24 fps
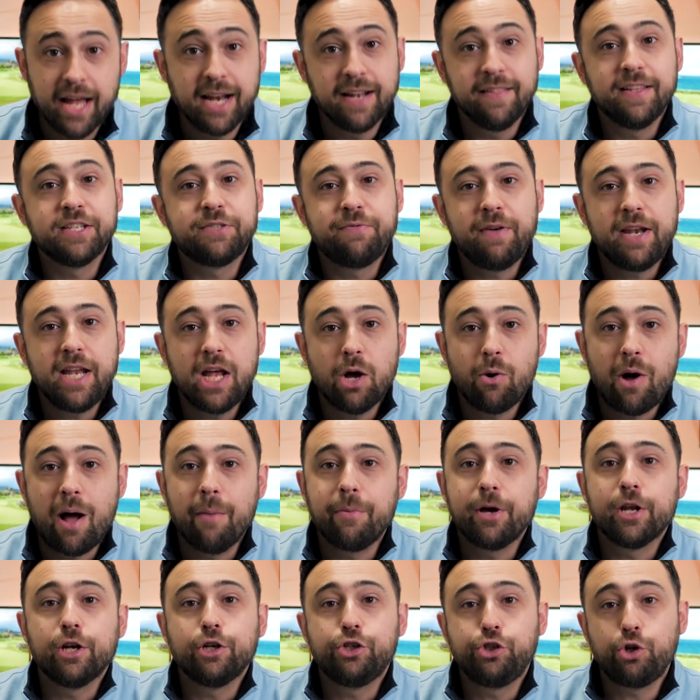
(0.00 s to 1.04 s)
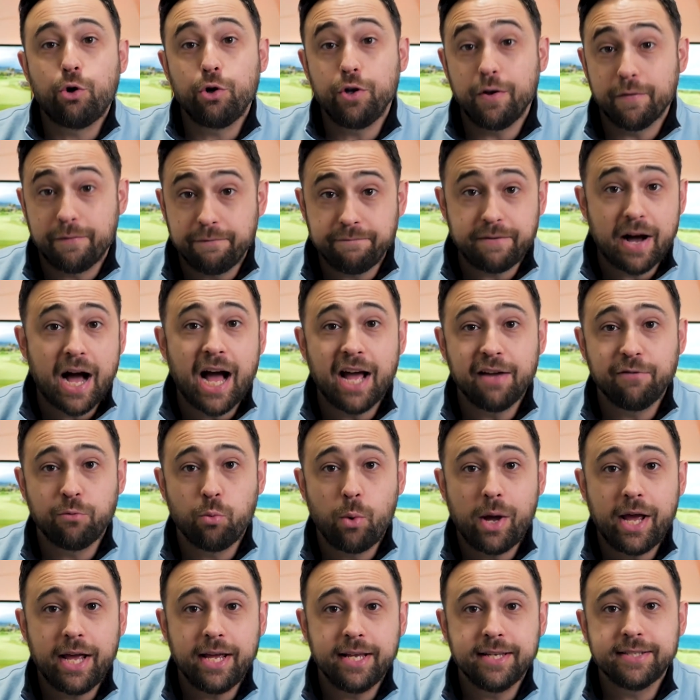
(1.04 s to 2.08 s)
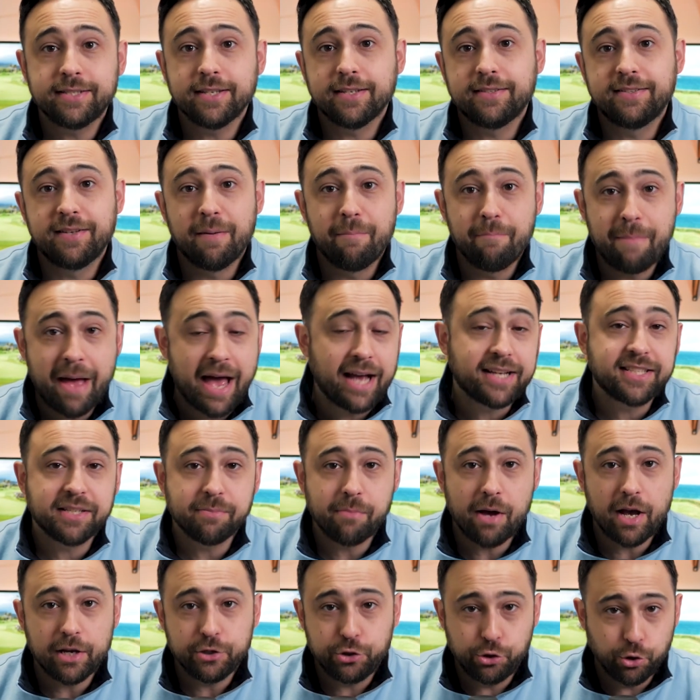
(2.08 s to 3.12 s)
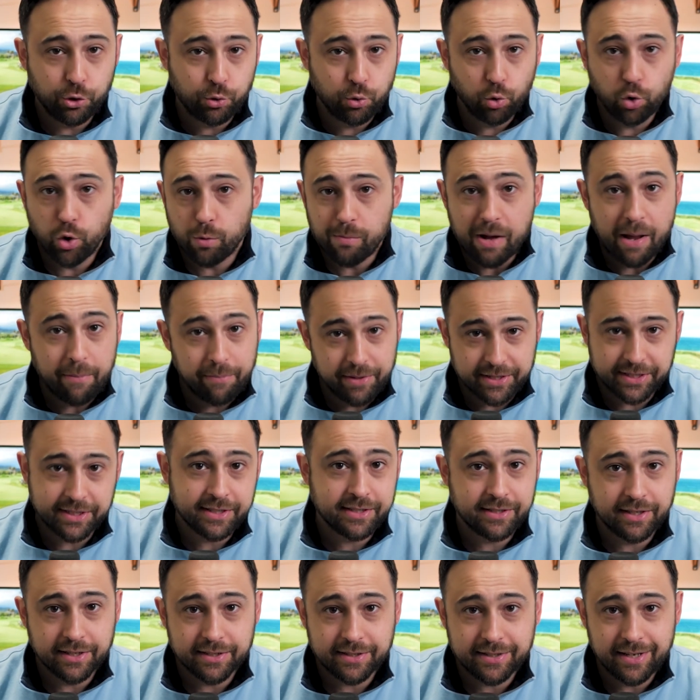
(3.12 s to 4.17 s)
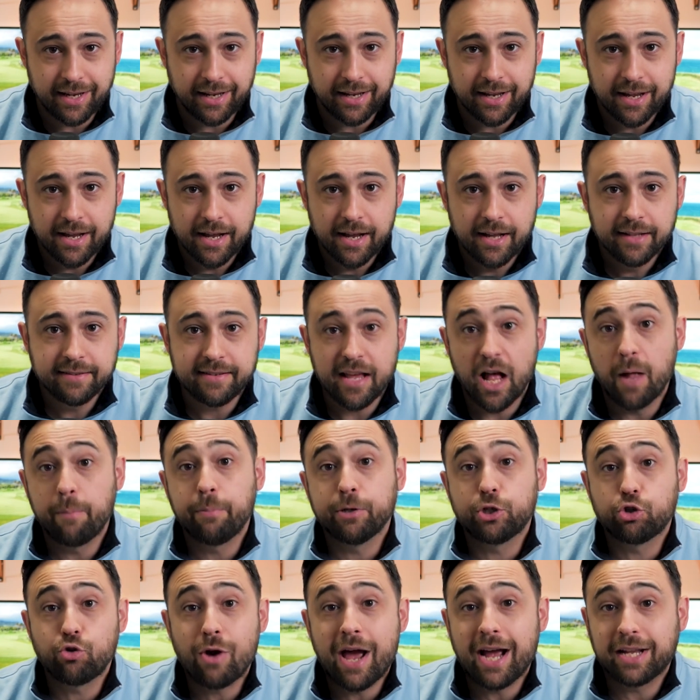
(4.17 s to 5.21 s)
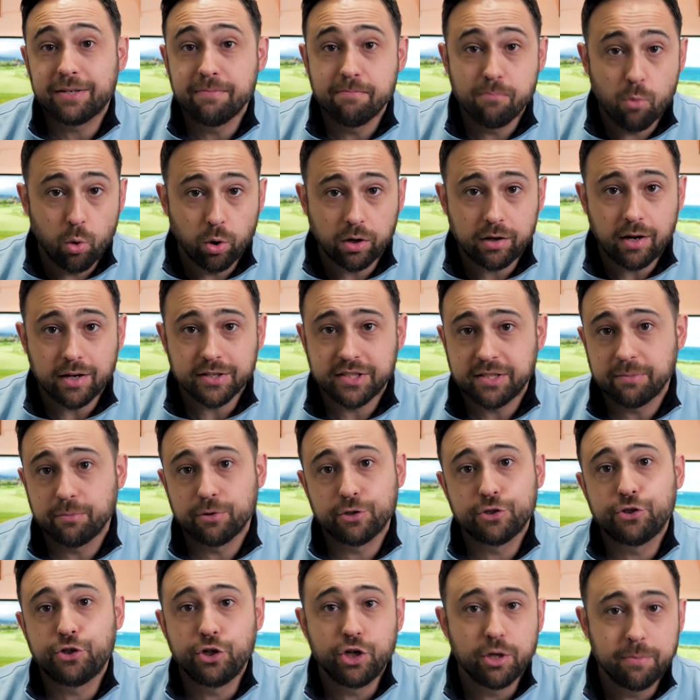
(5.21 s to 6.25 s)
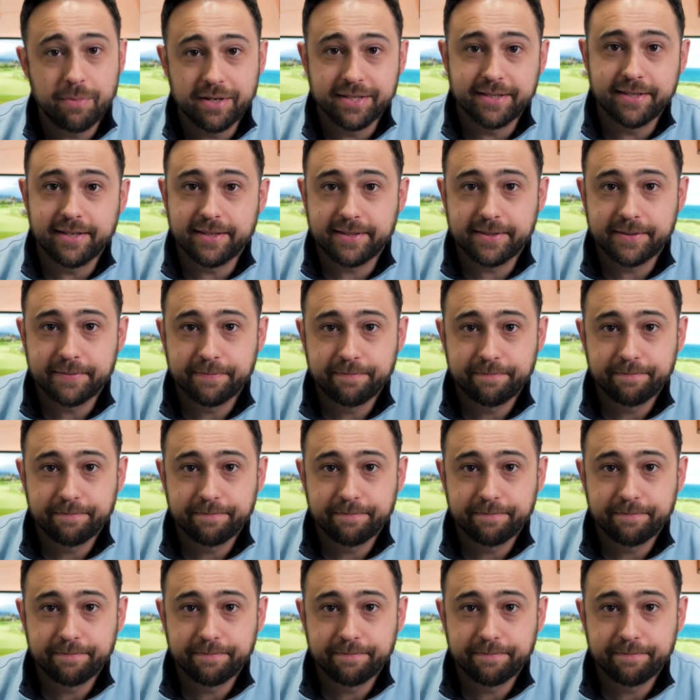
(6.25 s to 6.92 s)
And in this video, I'm going to show you 5 ways to maximize your Google My Business listing to help attract more customers to your business.